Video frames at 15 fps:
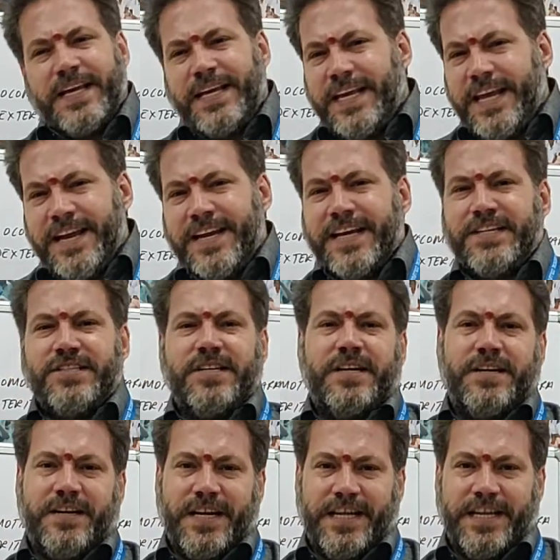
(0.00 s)
the heat
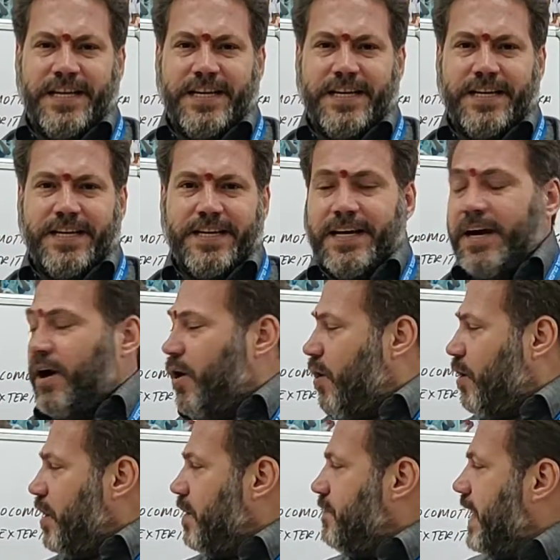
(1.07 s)
externally,
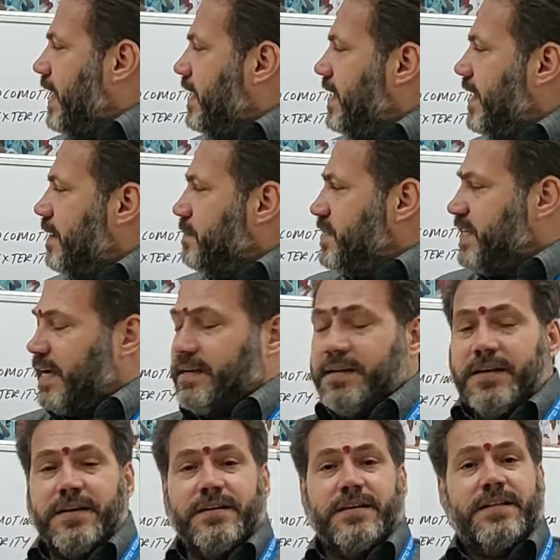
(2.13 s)
all of that comes
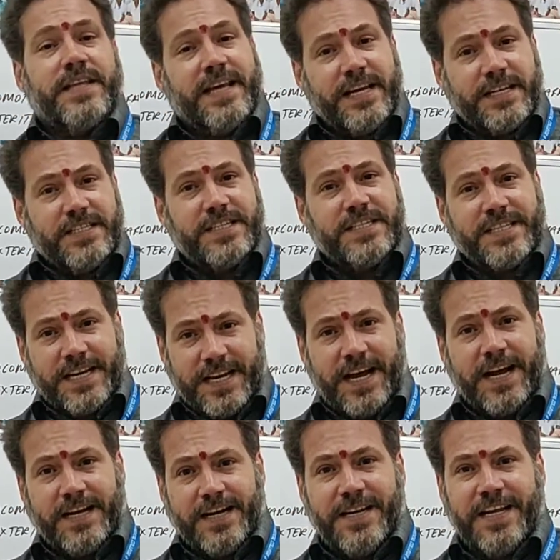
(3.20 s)
under Tejas and
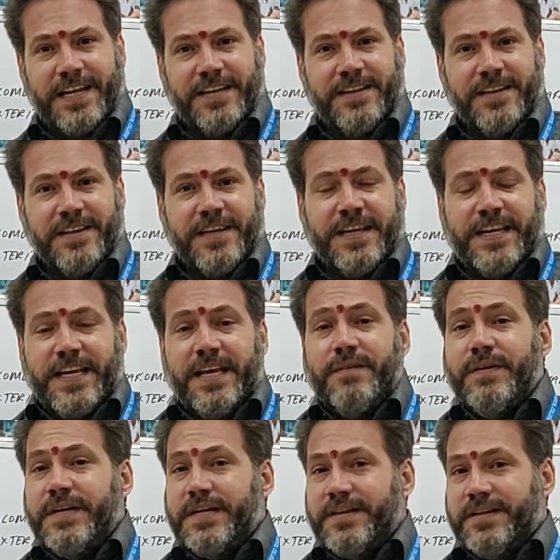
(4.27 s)
Agni,
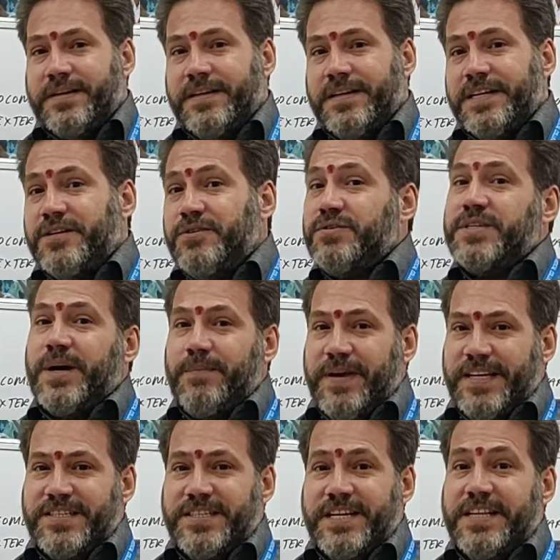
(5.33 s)
even to some
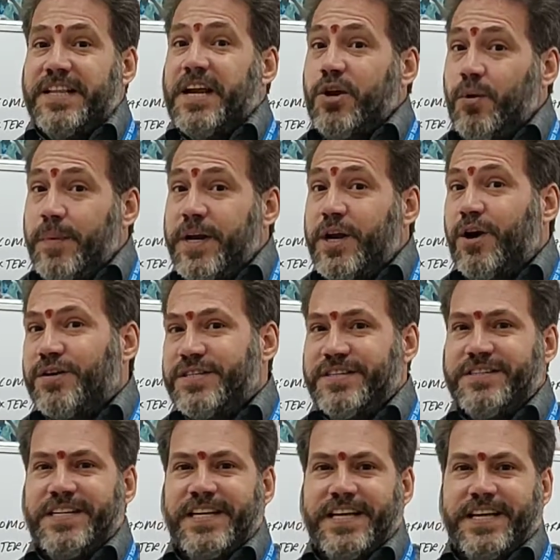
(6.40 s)
extent the
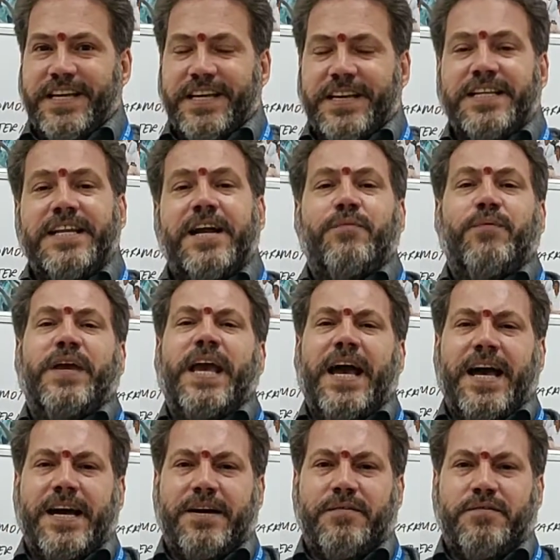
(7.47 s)
luminosity that we
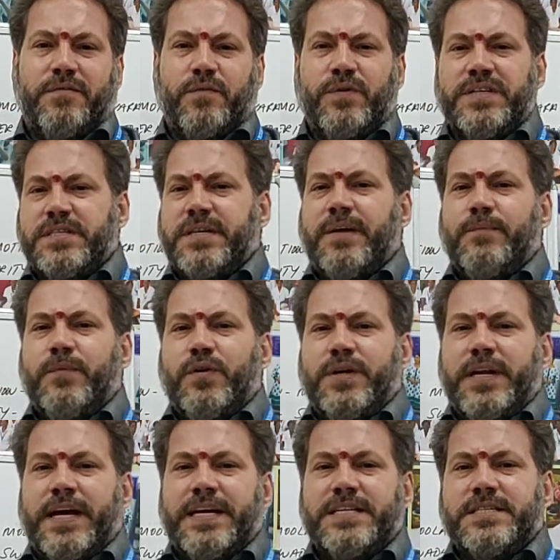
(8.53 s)
have. When
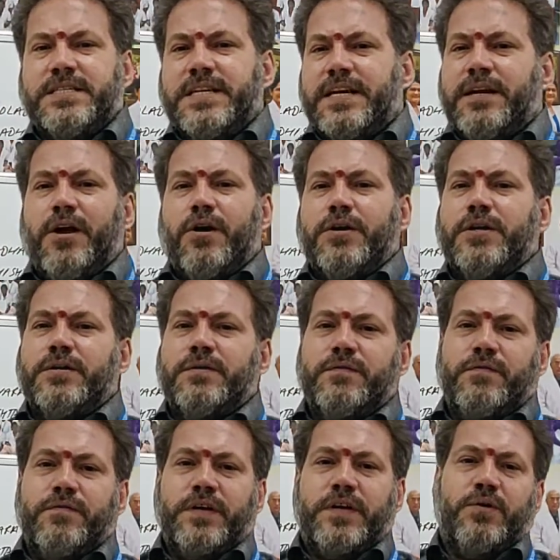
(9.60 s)
someone has done a lot
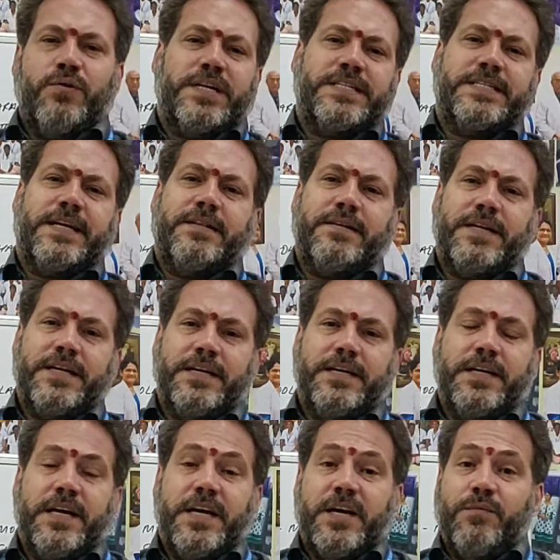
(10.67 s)
of yoga
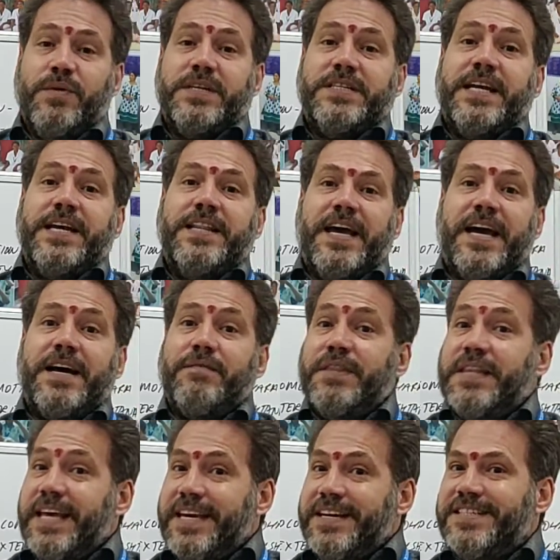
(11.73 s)
sadhana, we say they
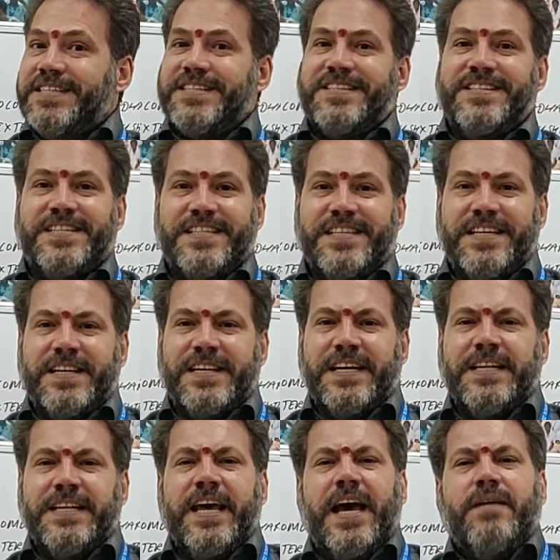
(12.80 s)
have Tejas,
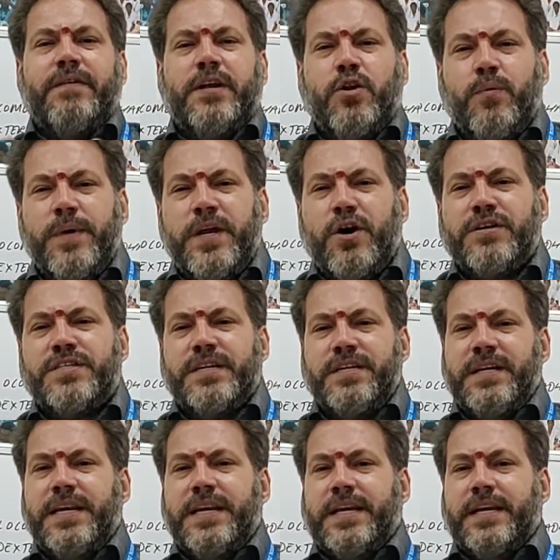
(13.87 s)
they have a
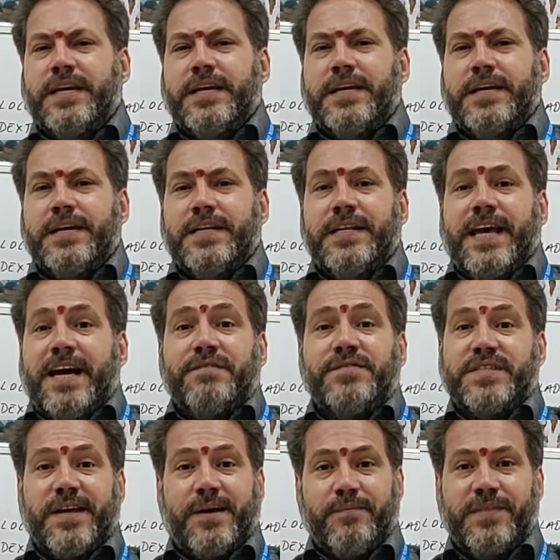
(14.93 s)
luminosity, they have
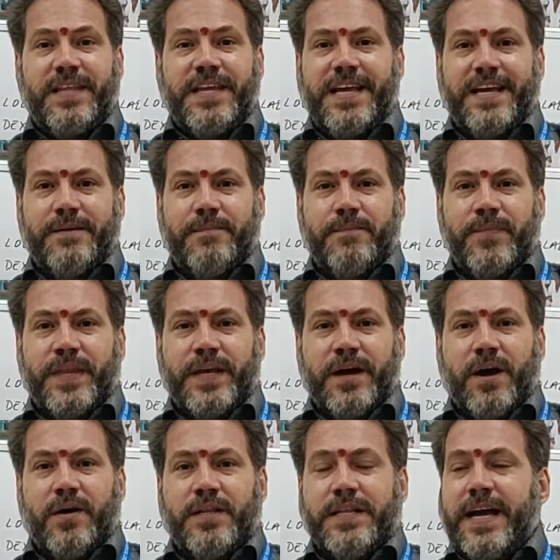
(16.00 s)
something
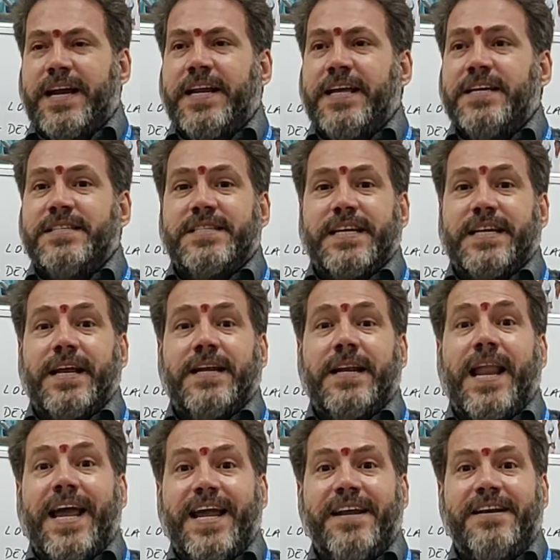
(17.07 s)
that is
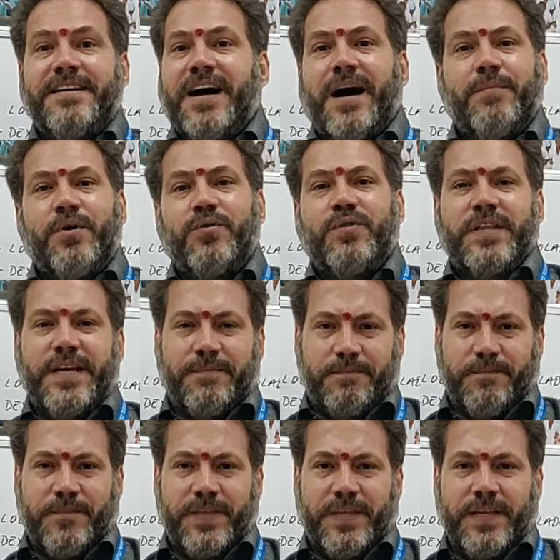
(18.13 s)
light about
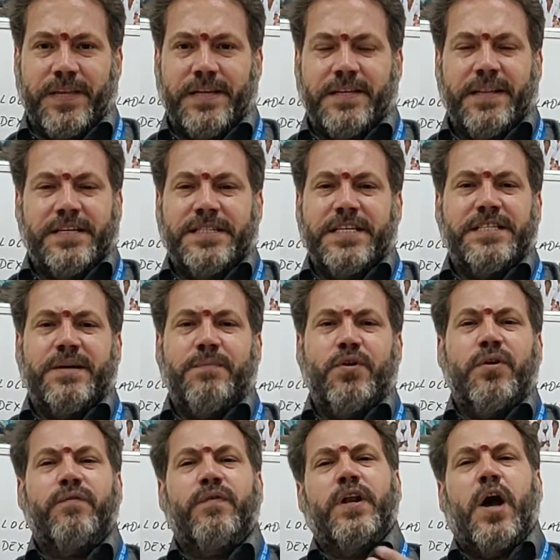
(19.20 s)
them. There is a
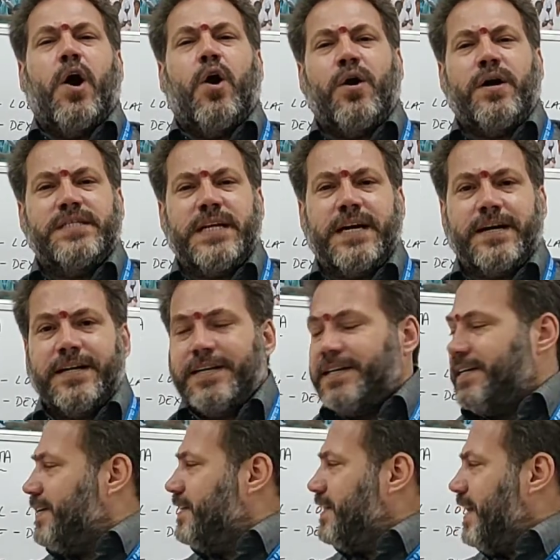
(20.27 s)
beautiful
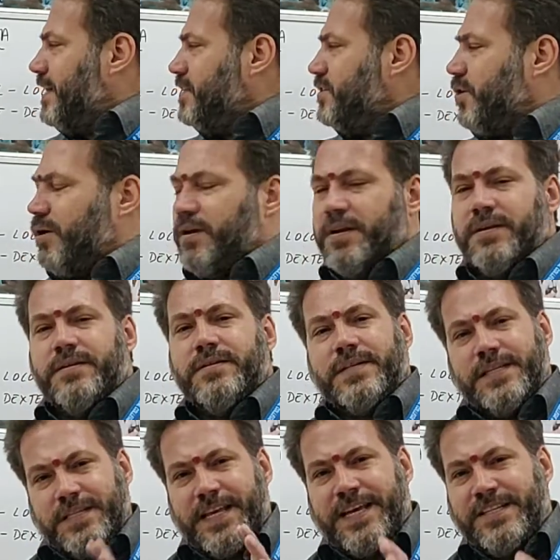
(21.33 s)
aura. That is
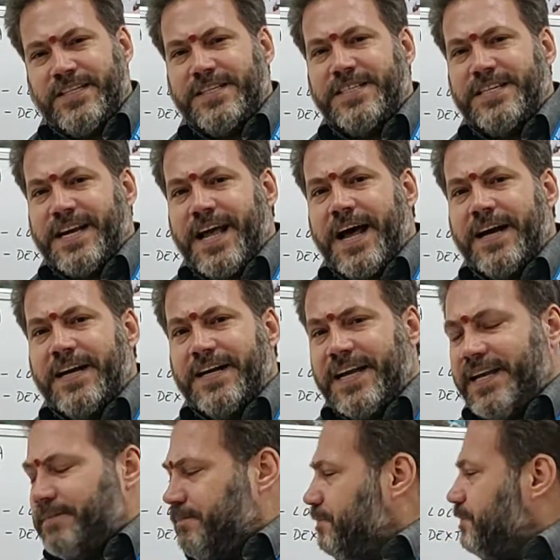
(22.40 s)
all Tejas and
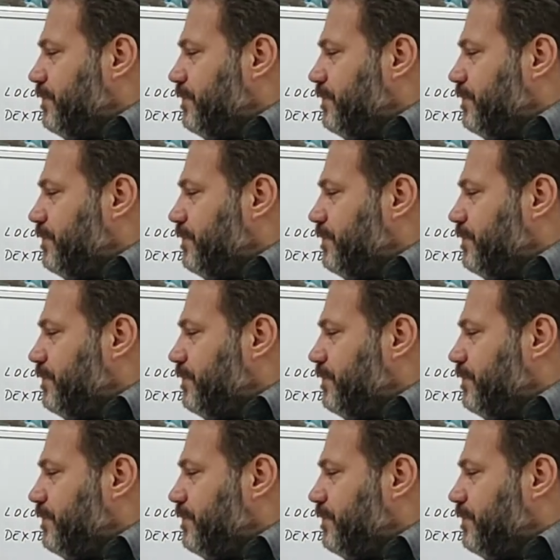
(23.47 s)
Agni.